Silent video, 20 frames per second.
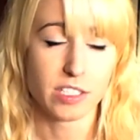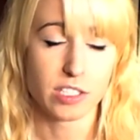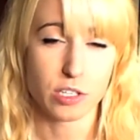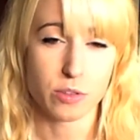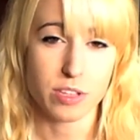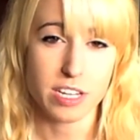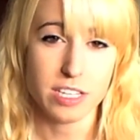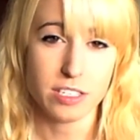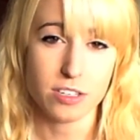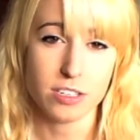
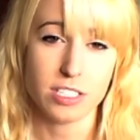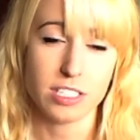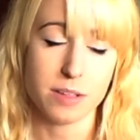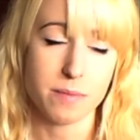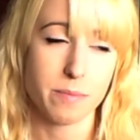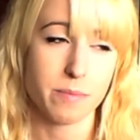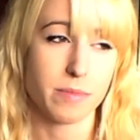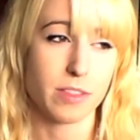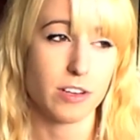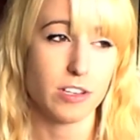So
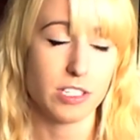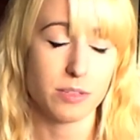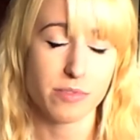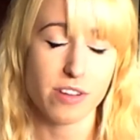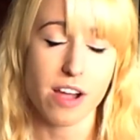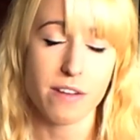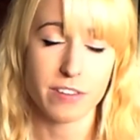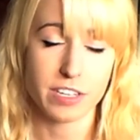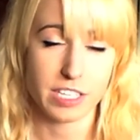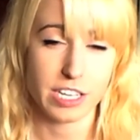there's
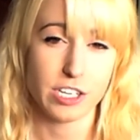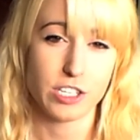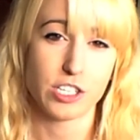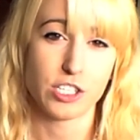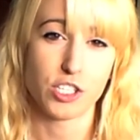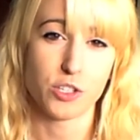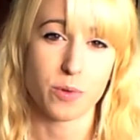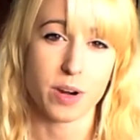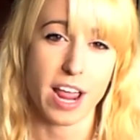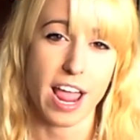some
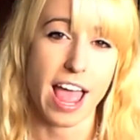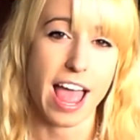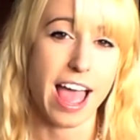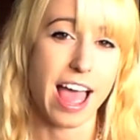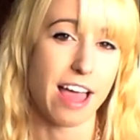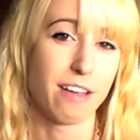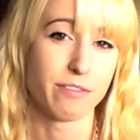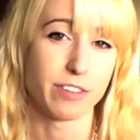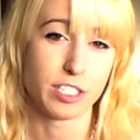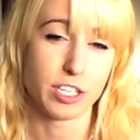conversations you want to
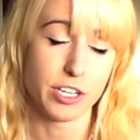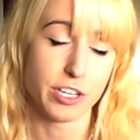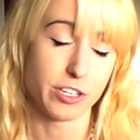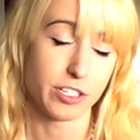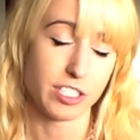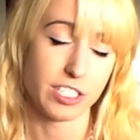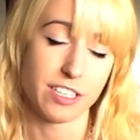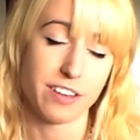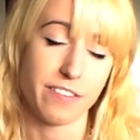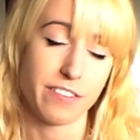have with
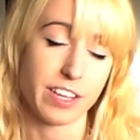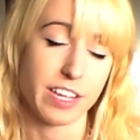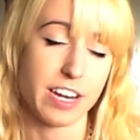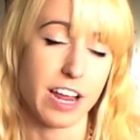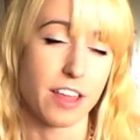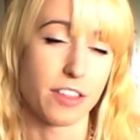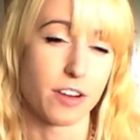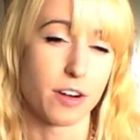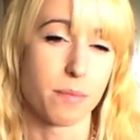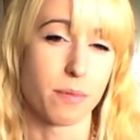your
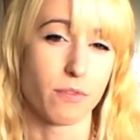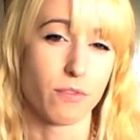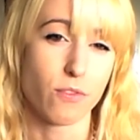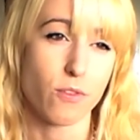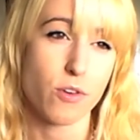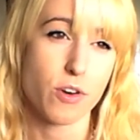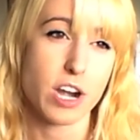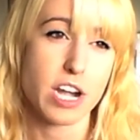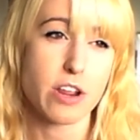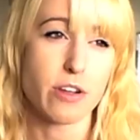significant other
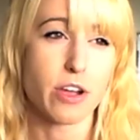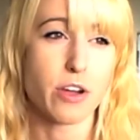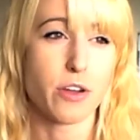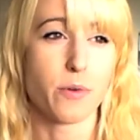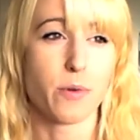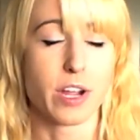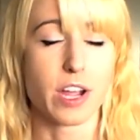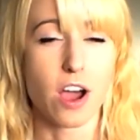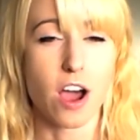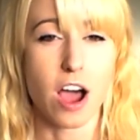before you go
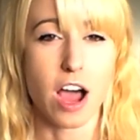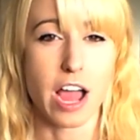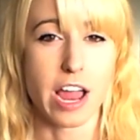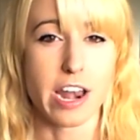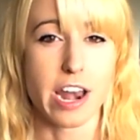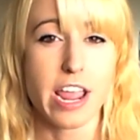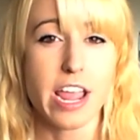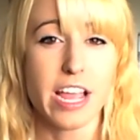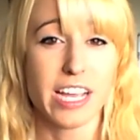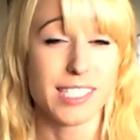to a
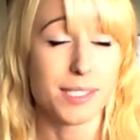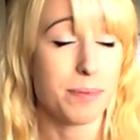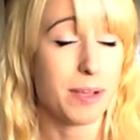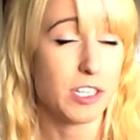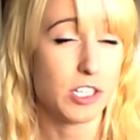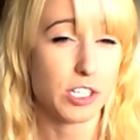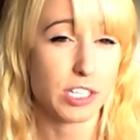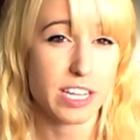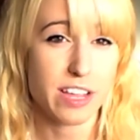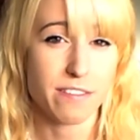con,
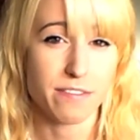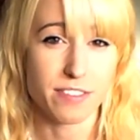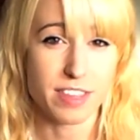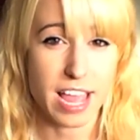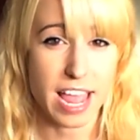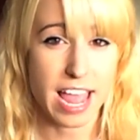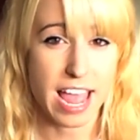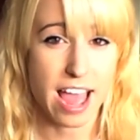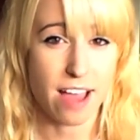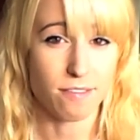especially if
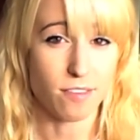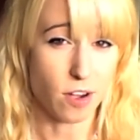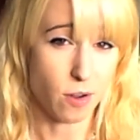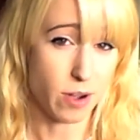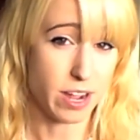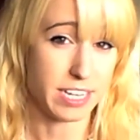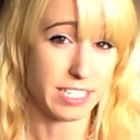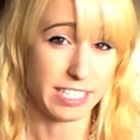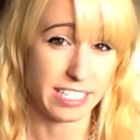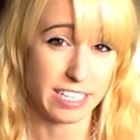they have
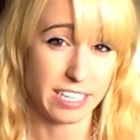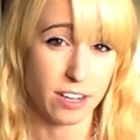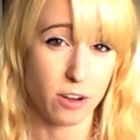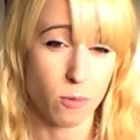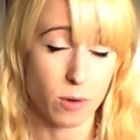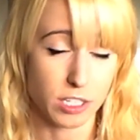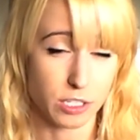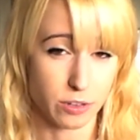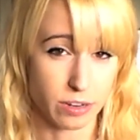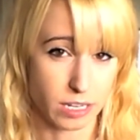no
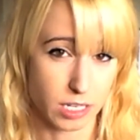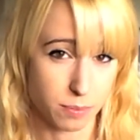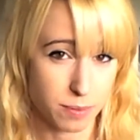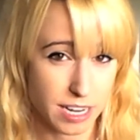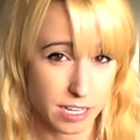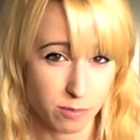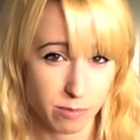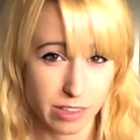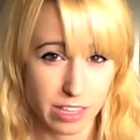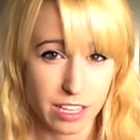idea what to
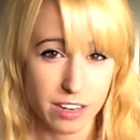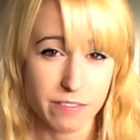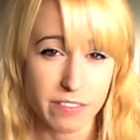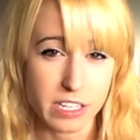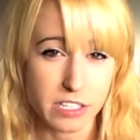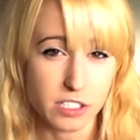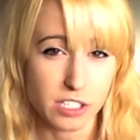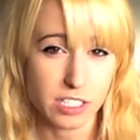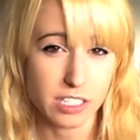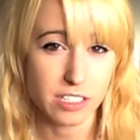expect with
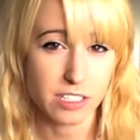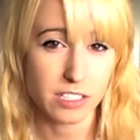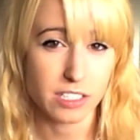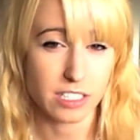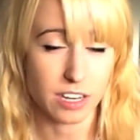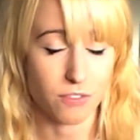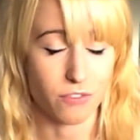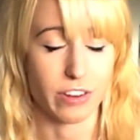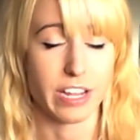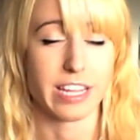
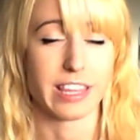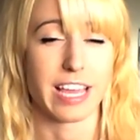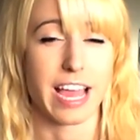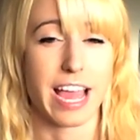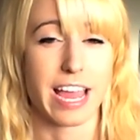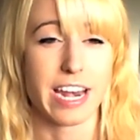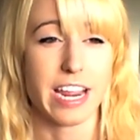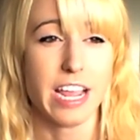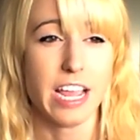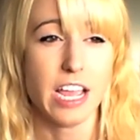conventions, stuff like
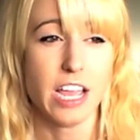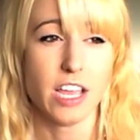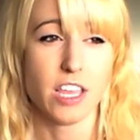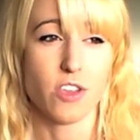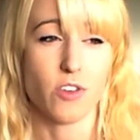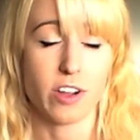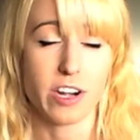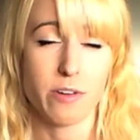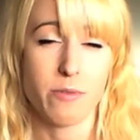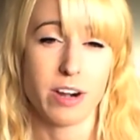that.
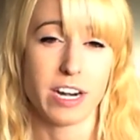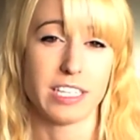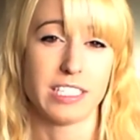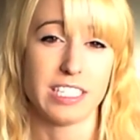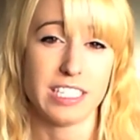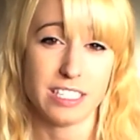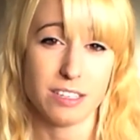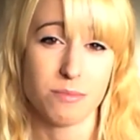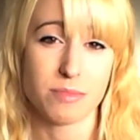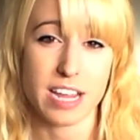You're going to want
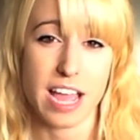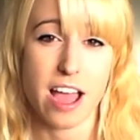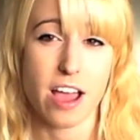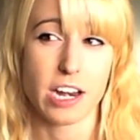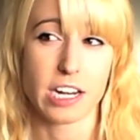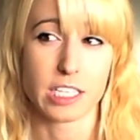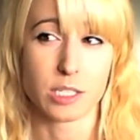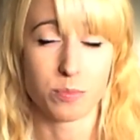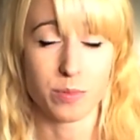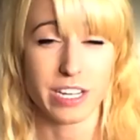to sit them
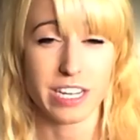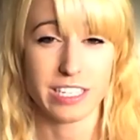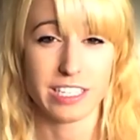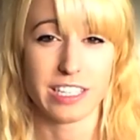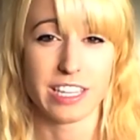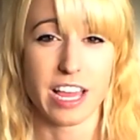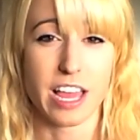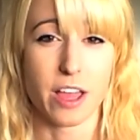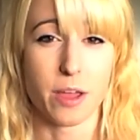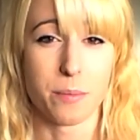down, explain
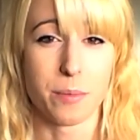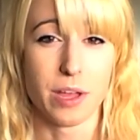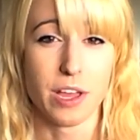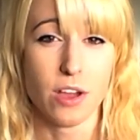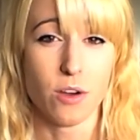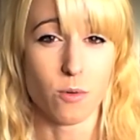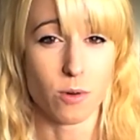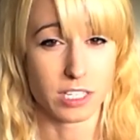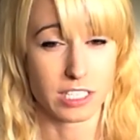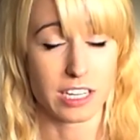to them
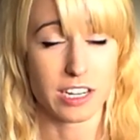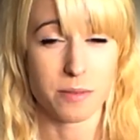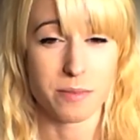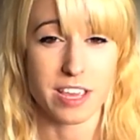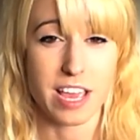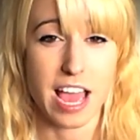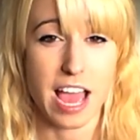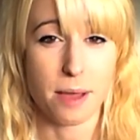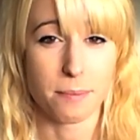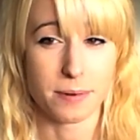what's going to
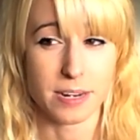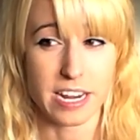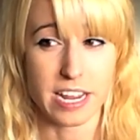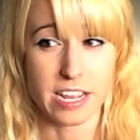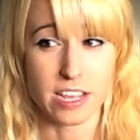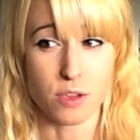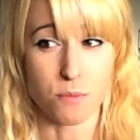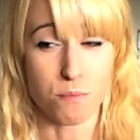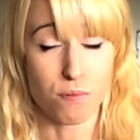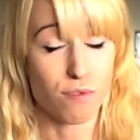be
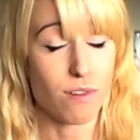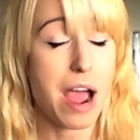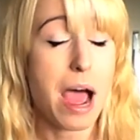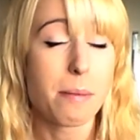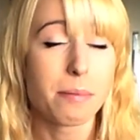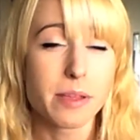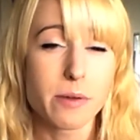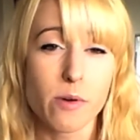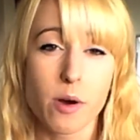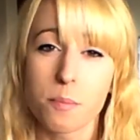happening. You
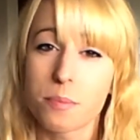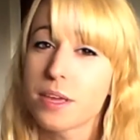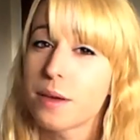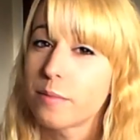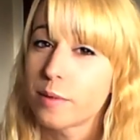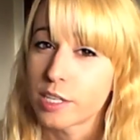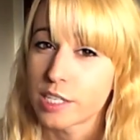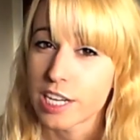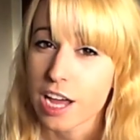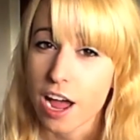probably won't be
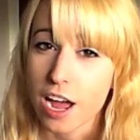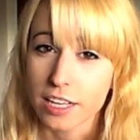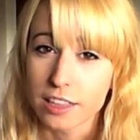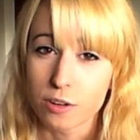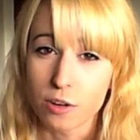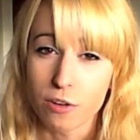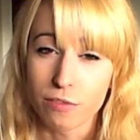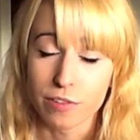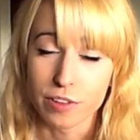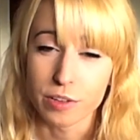able to
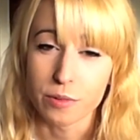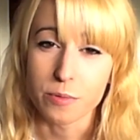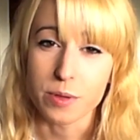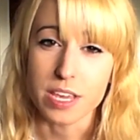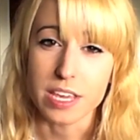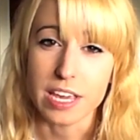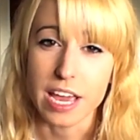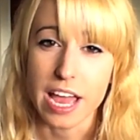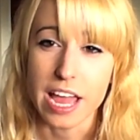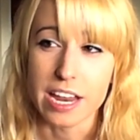talk over the
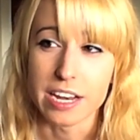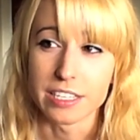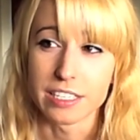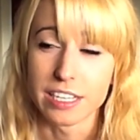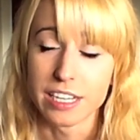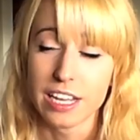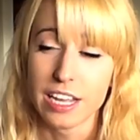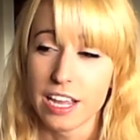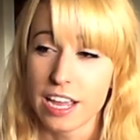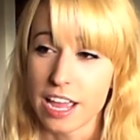
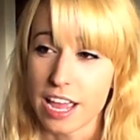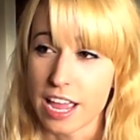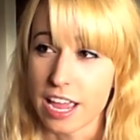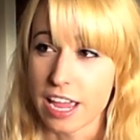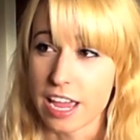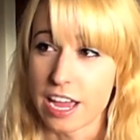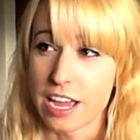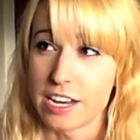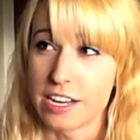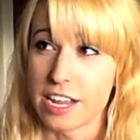weekend,
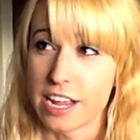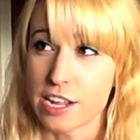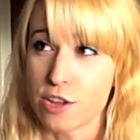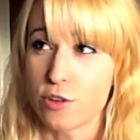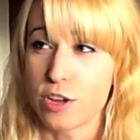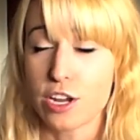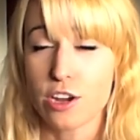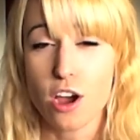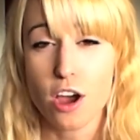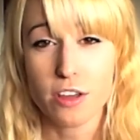and that
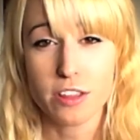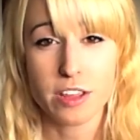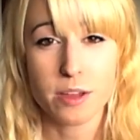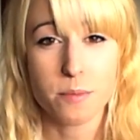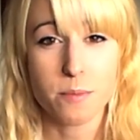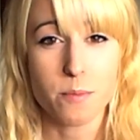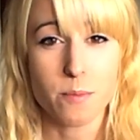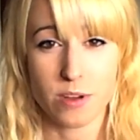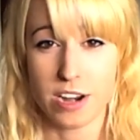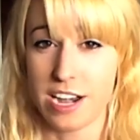you can call
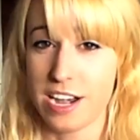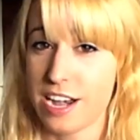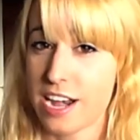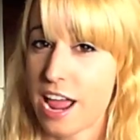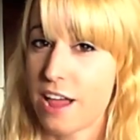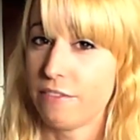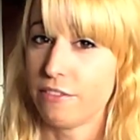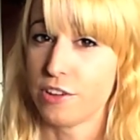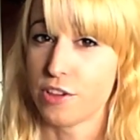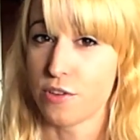them
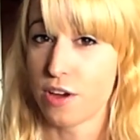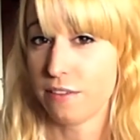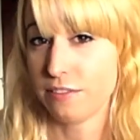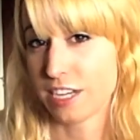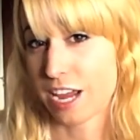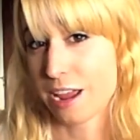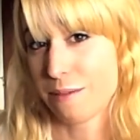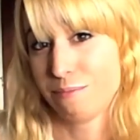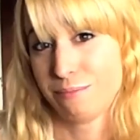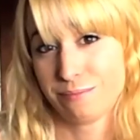whenever you
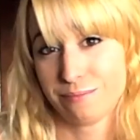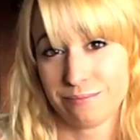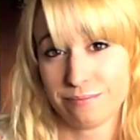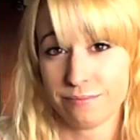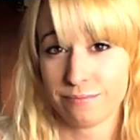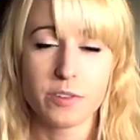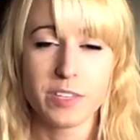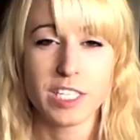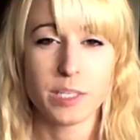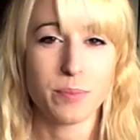have time.
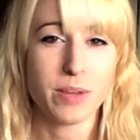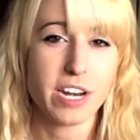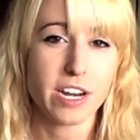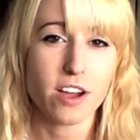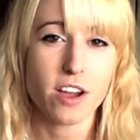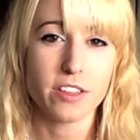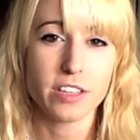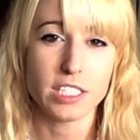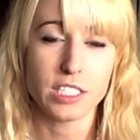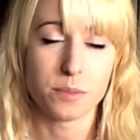So with
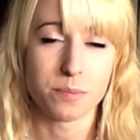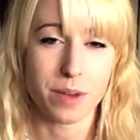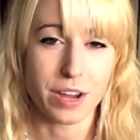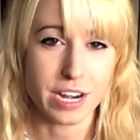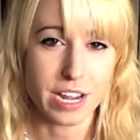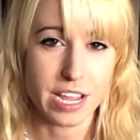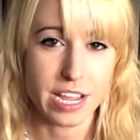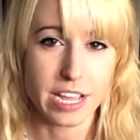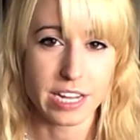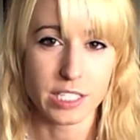spending all this
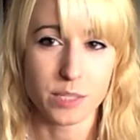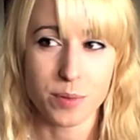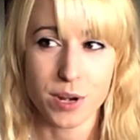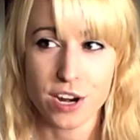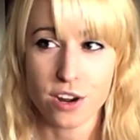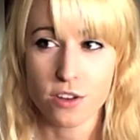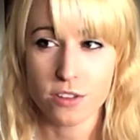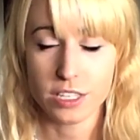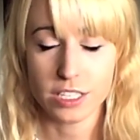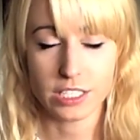money and
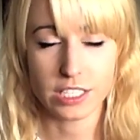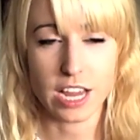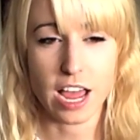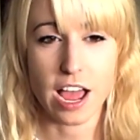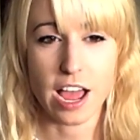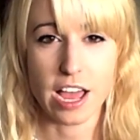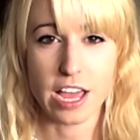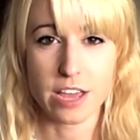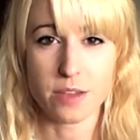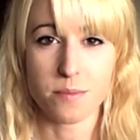spending all this
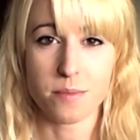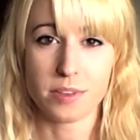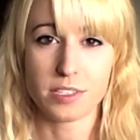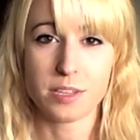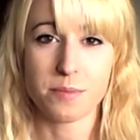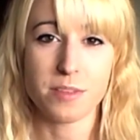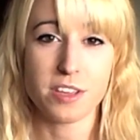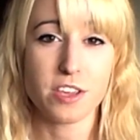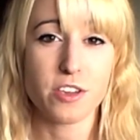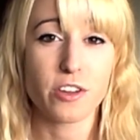time,
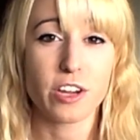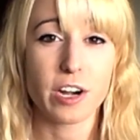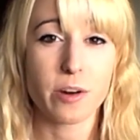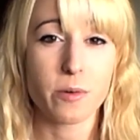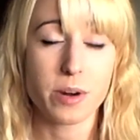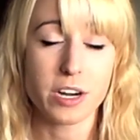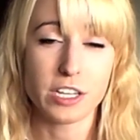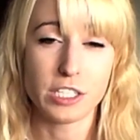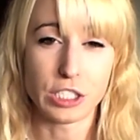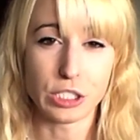something you're going
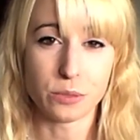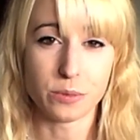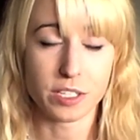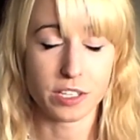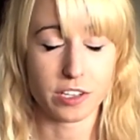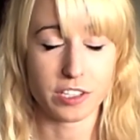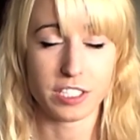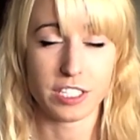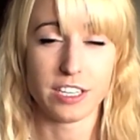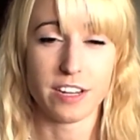to want to do
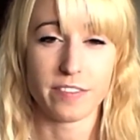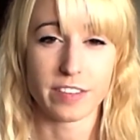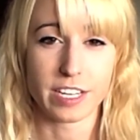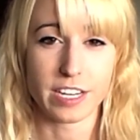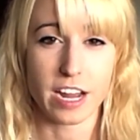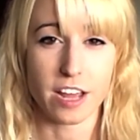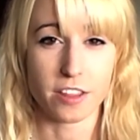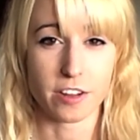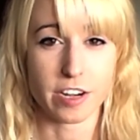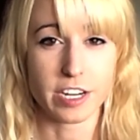with your
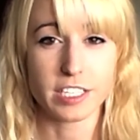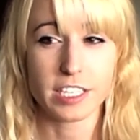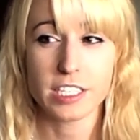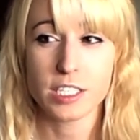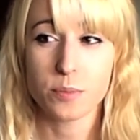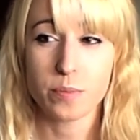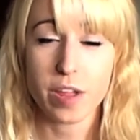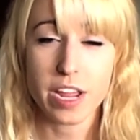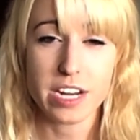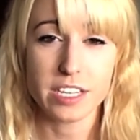significant other is
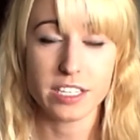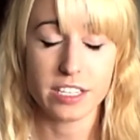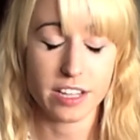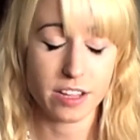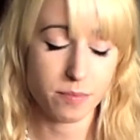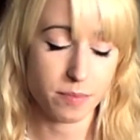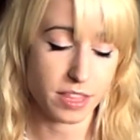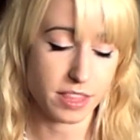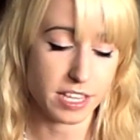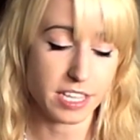explain to
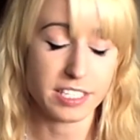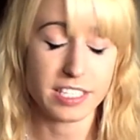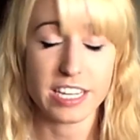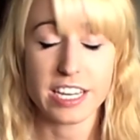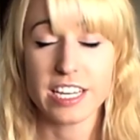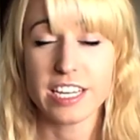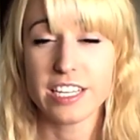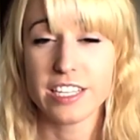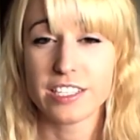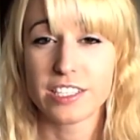them that this
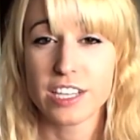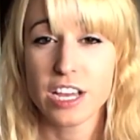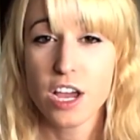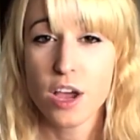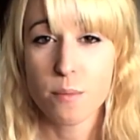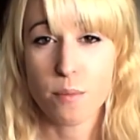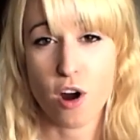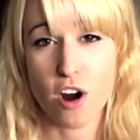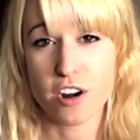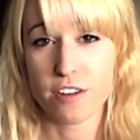is
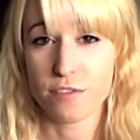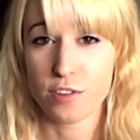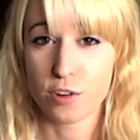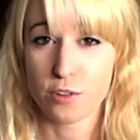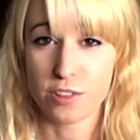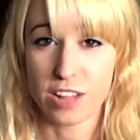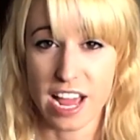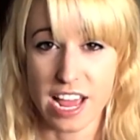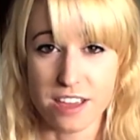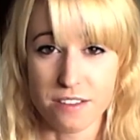part of
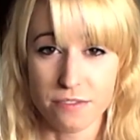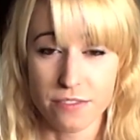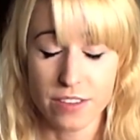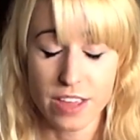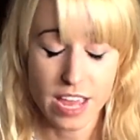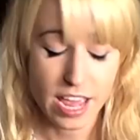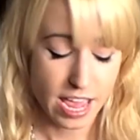your life.